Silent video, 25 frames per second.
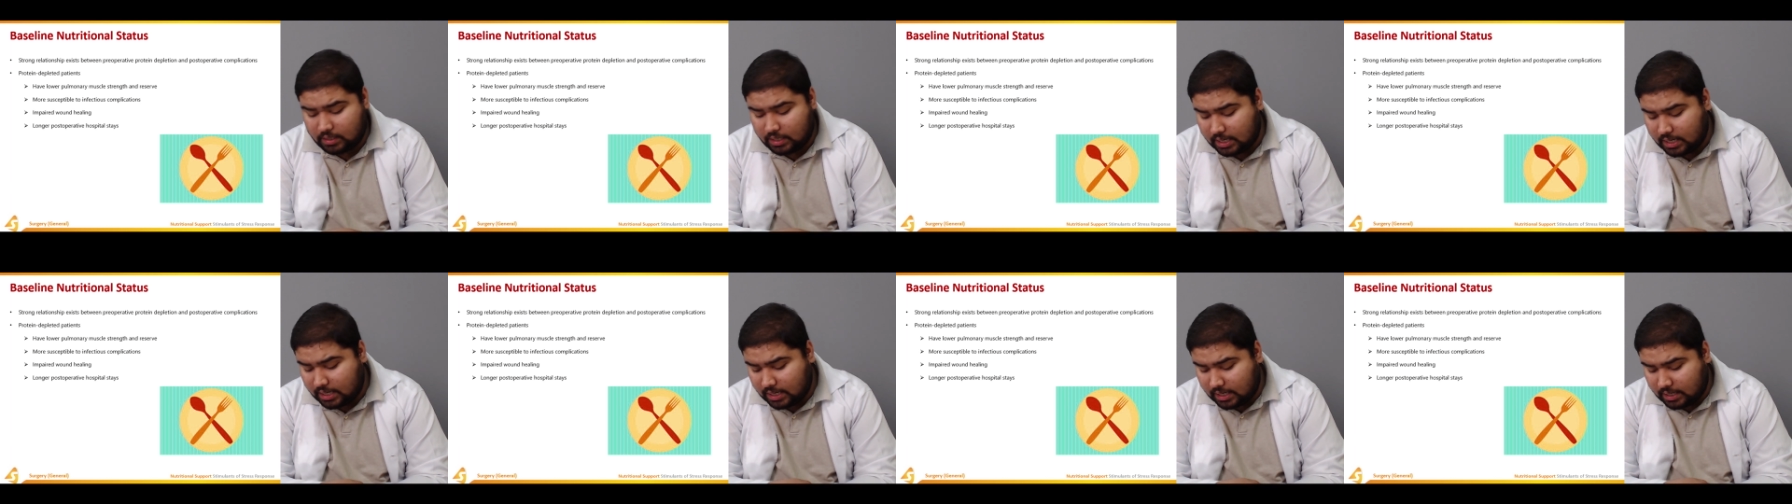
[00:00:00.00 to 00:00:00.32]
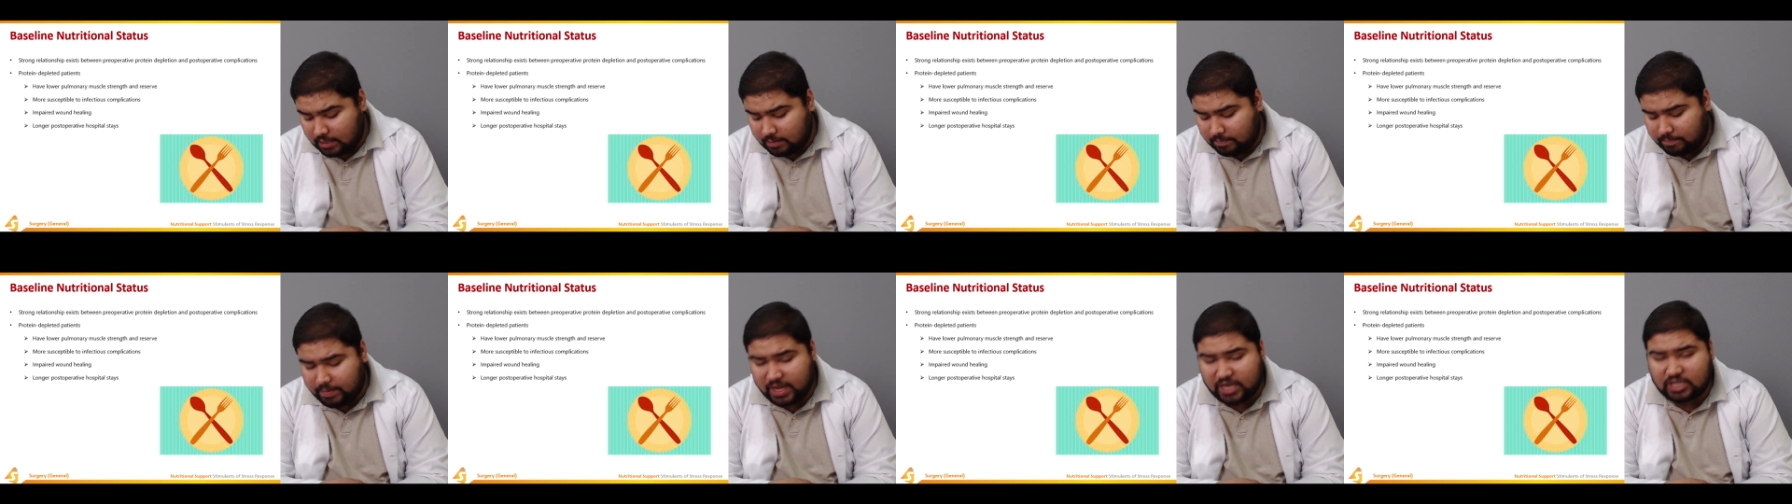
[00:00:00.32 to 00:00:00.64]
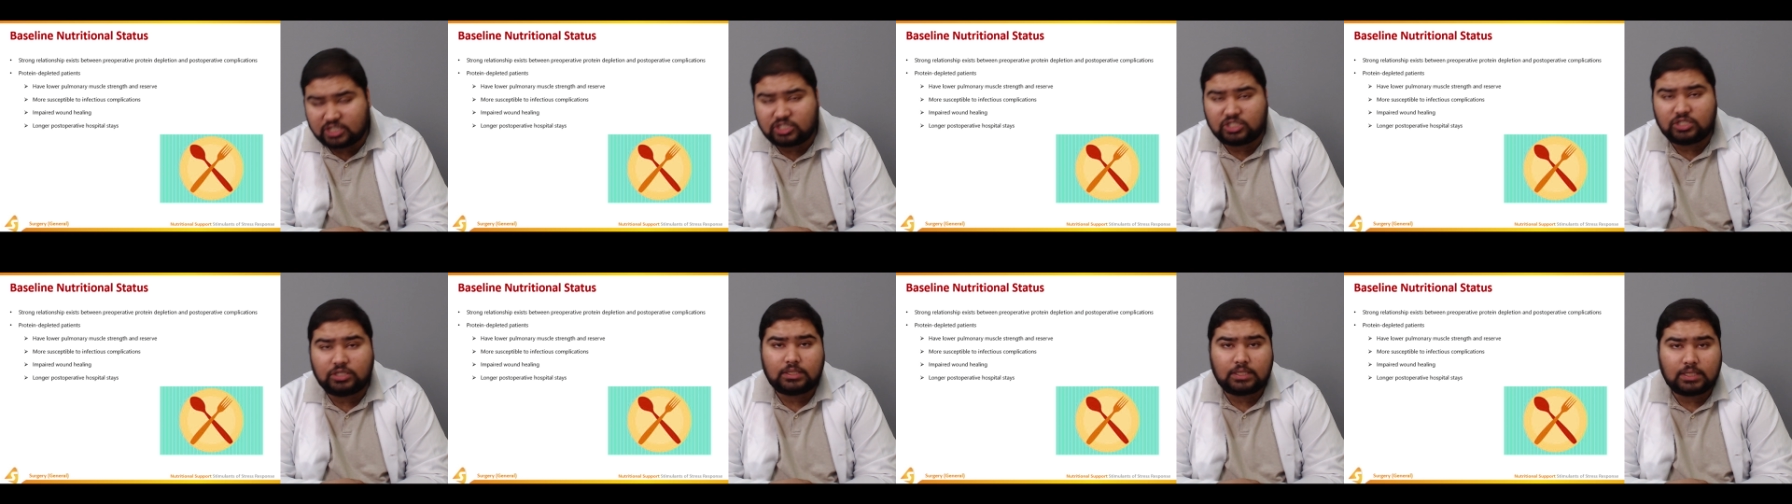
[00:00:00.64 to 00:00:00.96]
in a
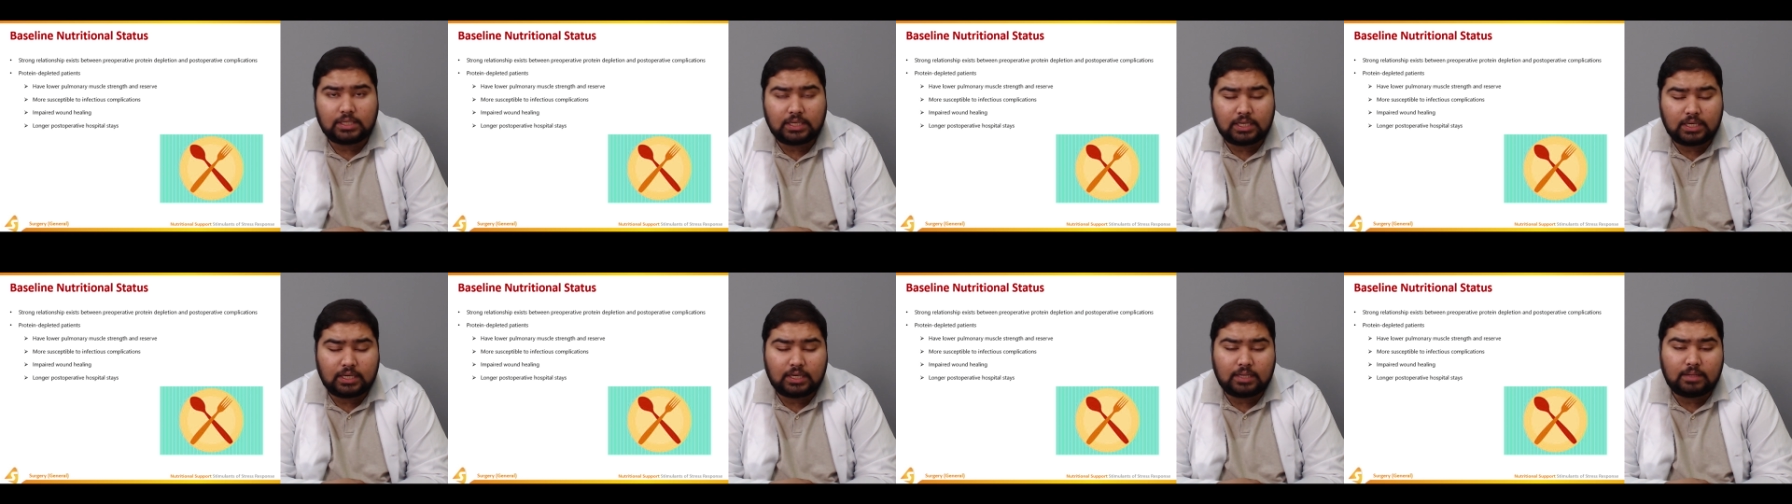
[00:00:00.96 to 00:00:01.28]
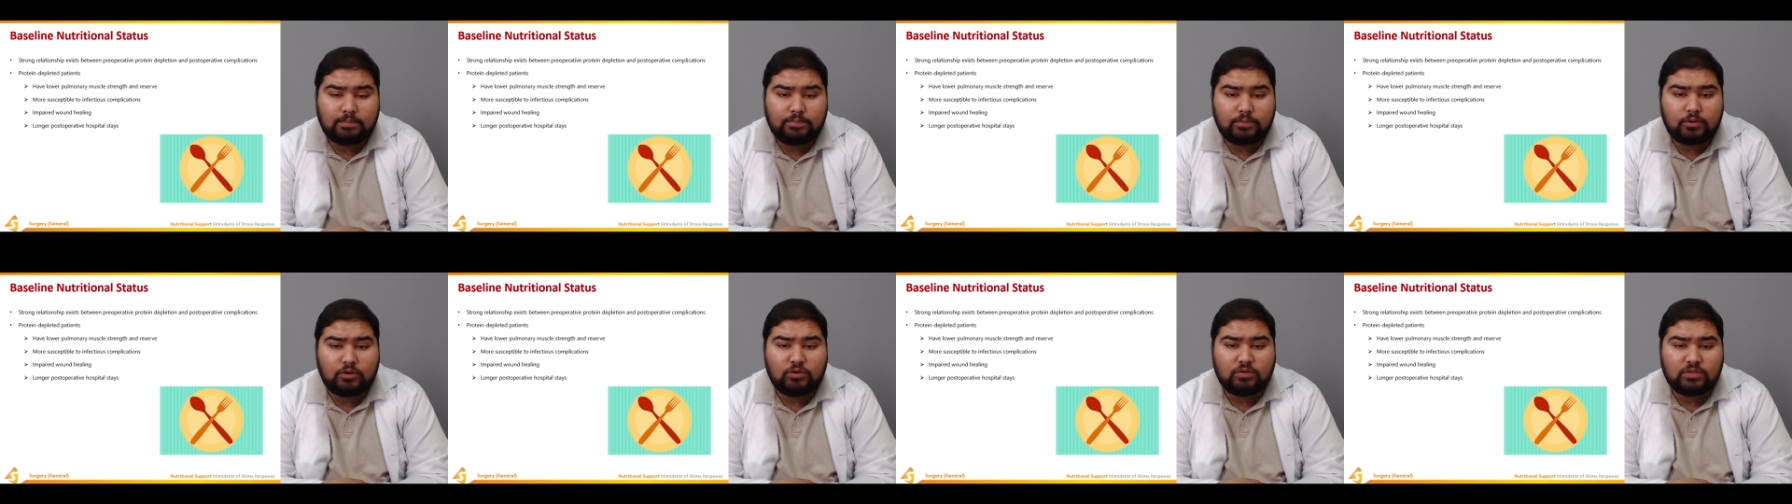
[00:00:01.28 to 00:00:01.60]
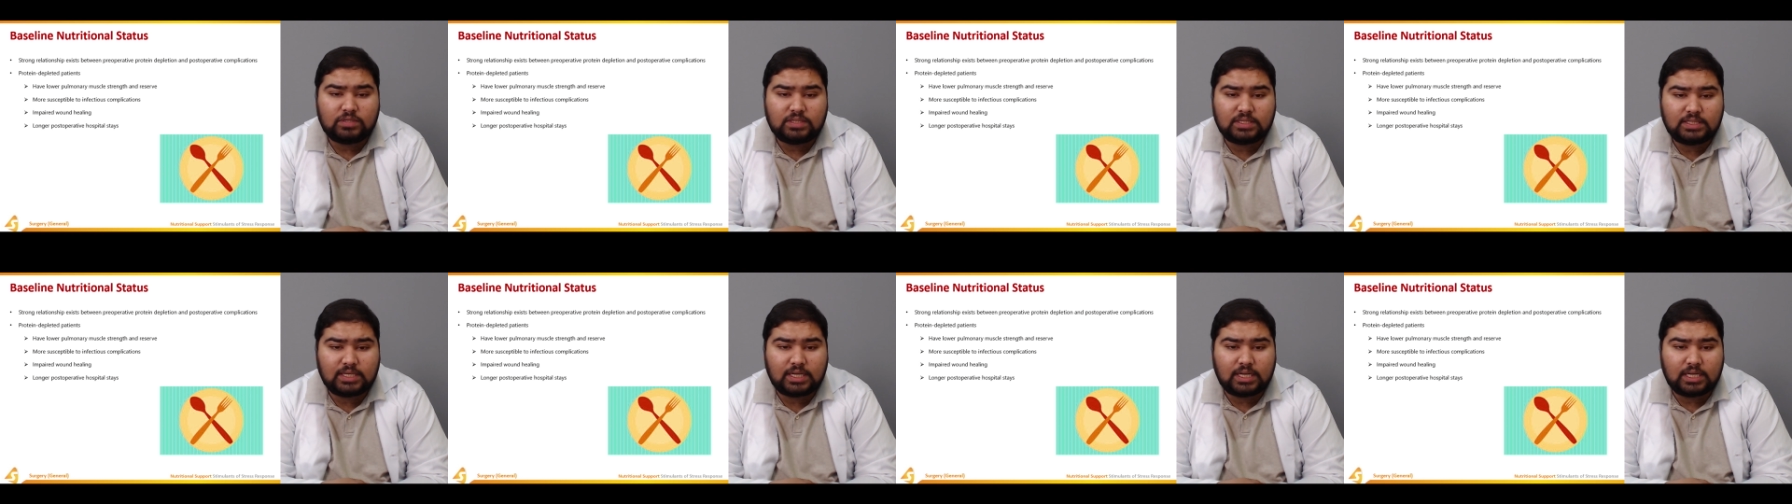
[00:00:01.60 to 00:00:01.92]
patient in a
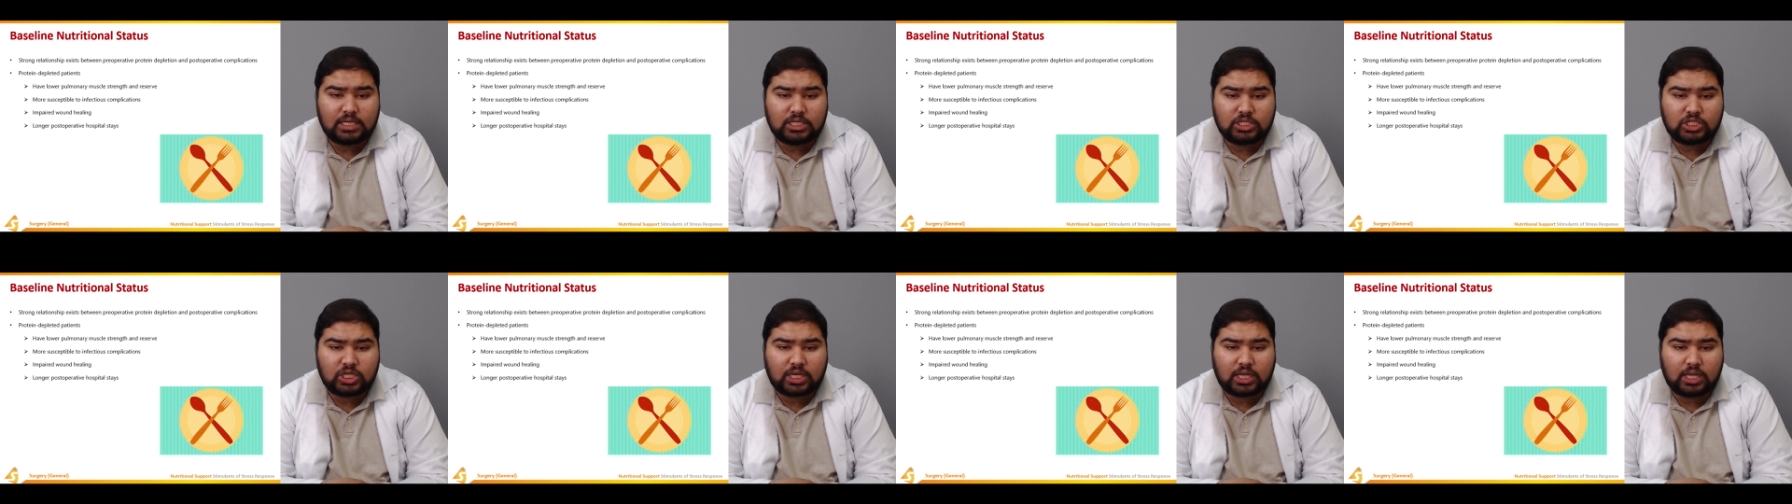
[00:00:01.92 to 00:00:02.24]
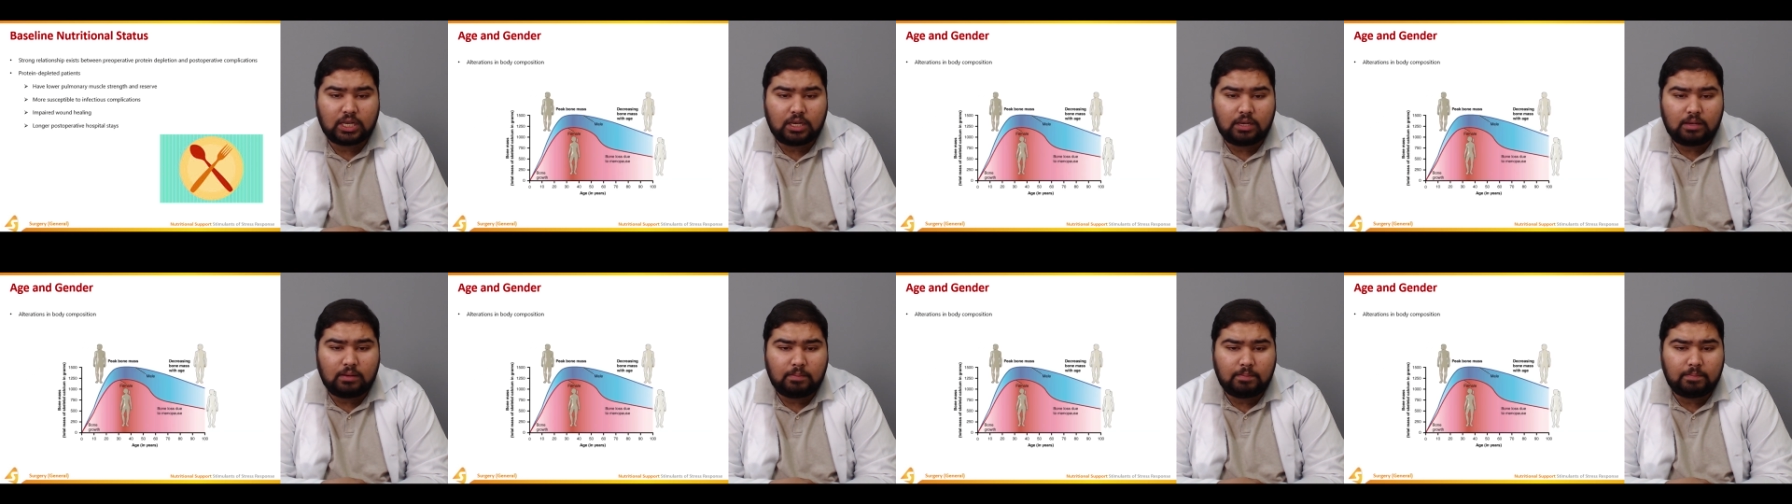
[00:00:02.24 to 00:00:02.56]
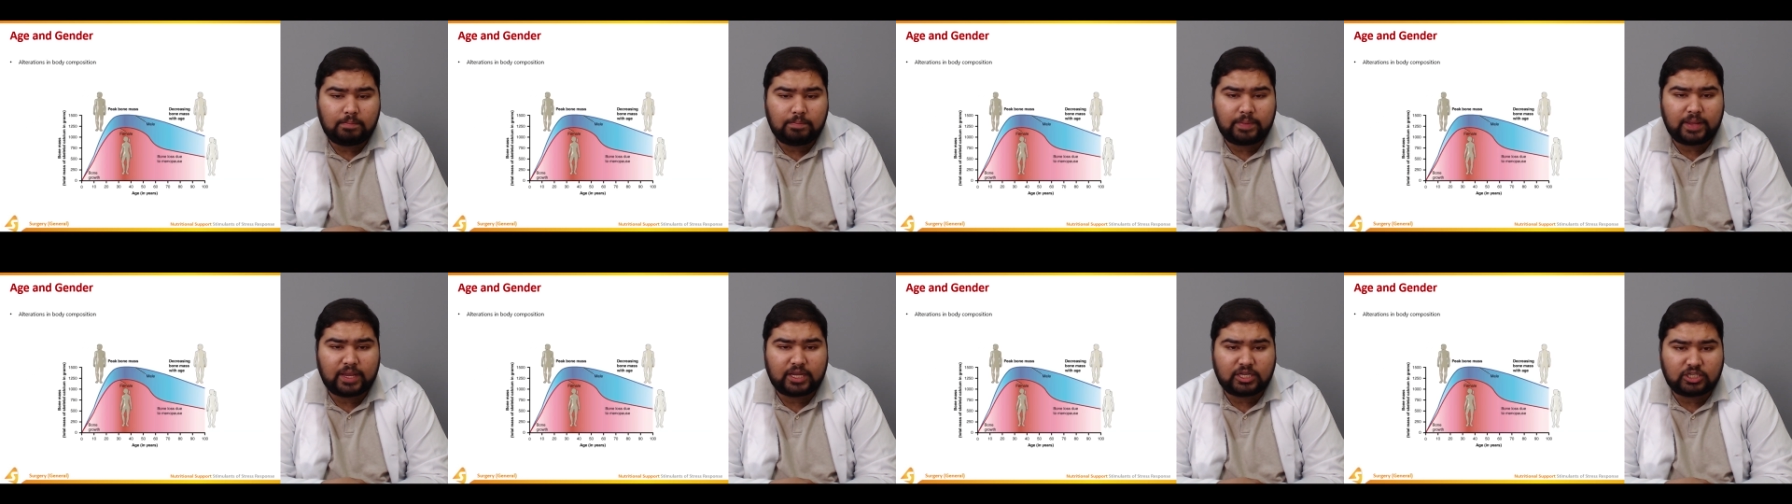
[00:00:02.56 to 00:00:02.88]
post-surgical
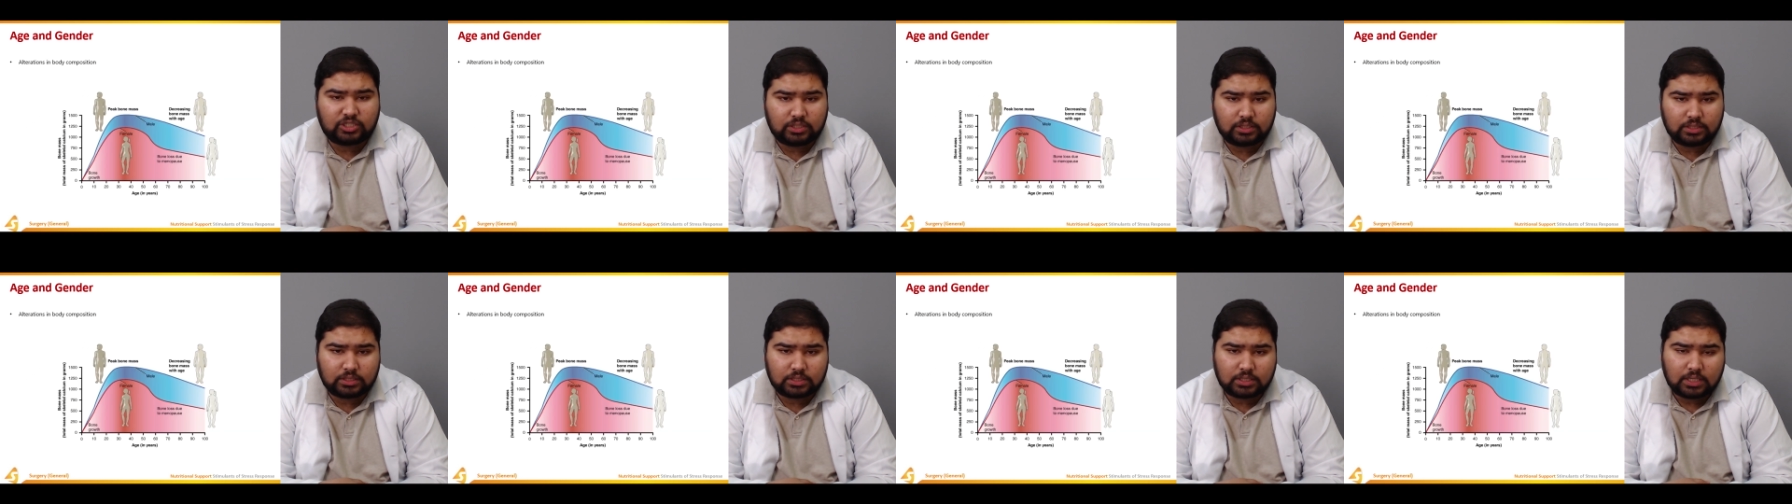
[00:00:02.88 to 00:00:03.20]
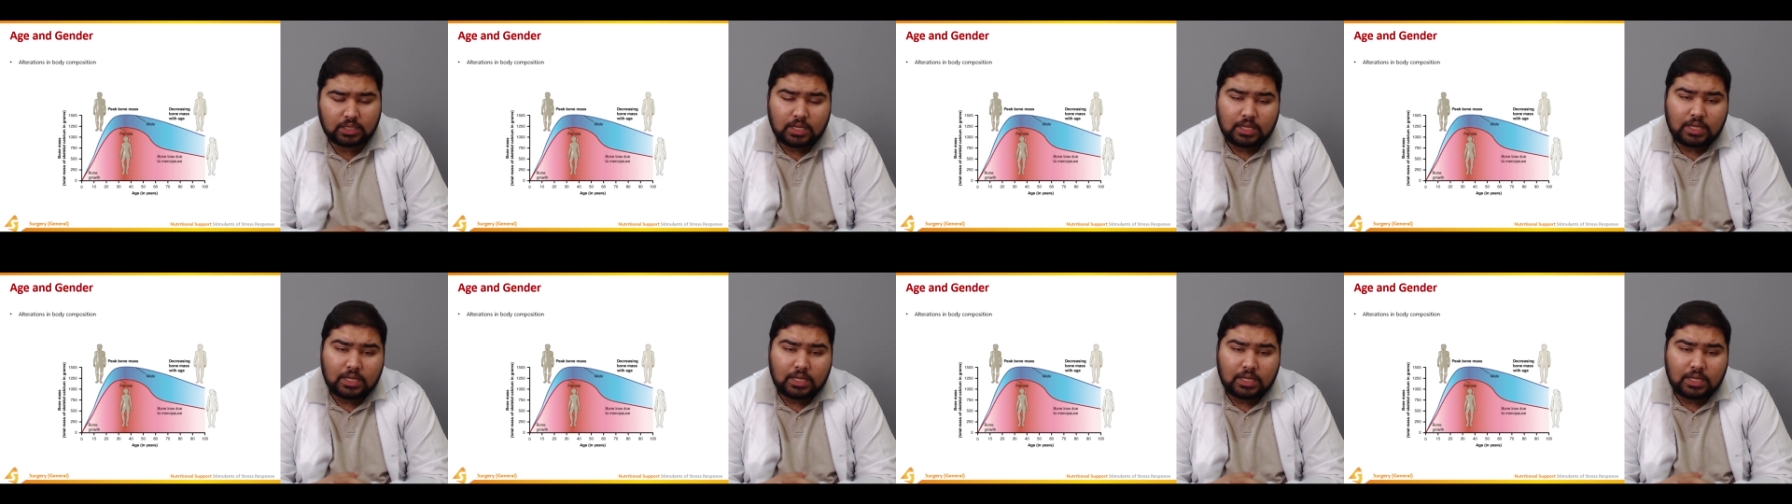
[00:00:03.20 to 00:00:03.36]
patient.